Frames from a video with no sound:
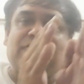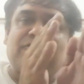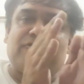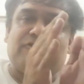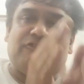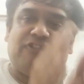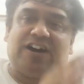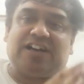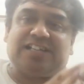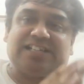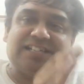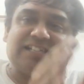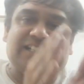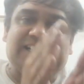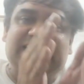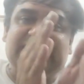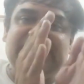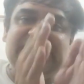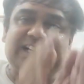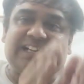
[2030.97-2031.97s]

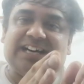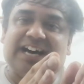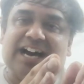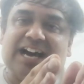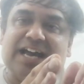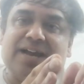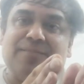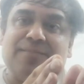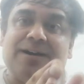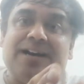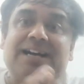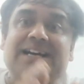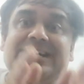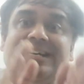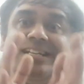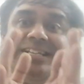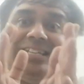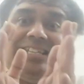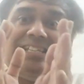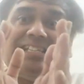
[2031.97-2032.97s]
First in time,
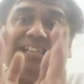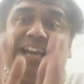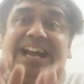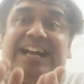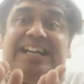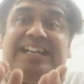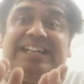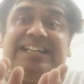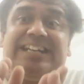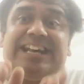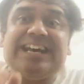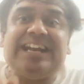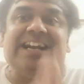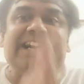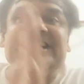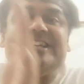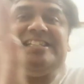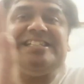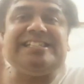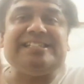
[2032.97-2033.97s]

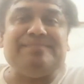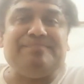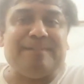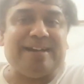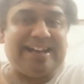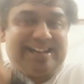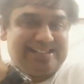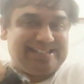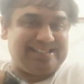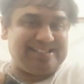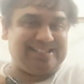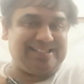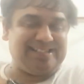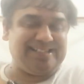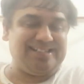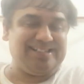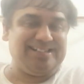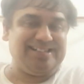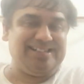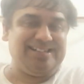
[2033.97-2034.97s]
centered in
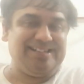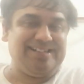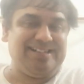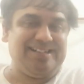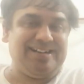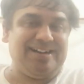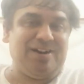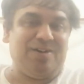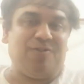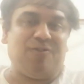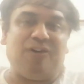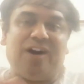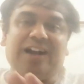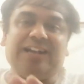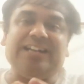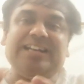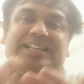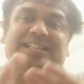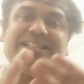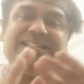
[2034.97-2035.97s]
space.
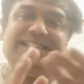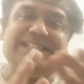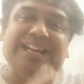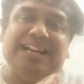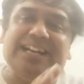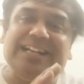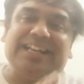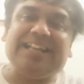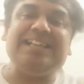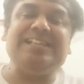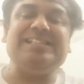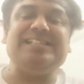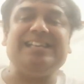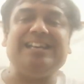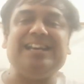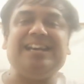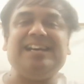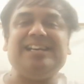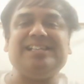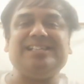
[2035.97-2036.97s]
What is
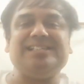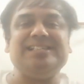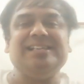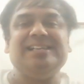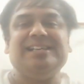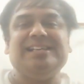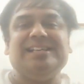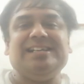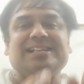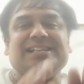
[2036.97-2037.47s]
CTCS?